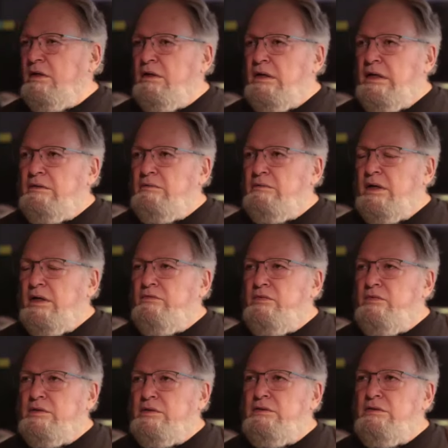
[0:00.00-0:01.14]
I
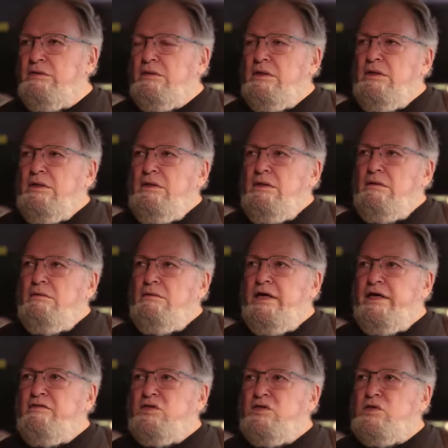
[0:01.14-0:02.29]
really
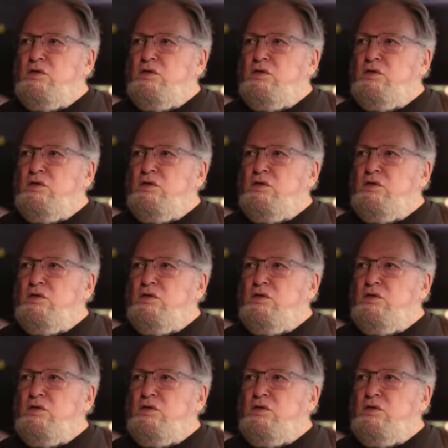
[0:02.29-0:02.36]
like the